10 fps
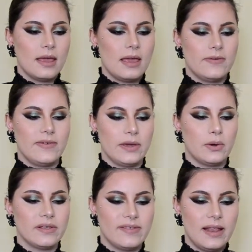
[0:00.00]
If he
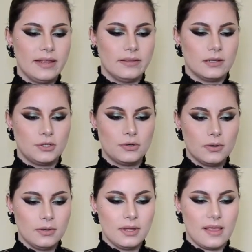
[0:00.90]
was telling the
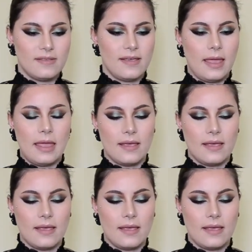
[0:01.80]
truth, he'd say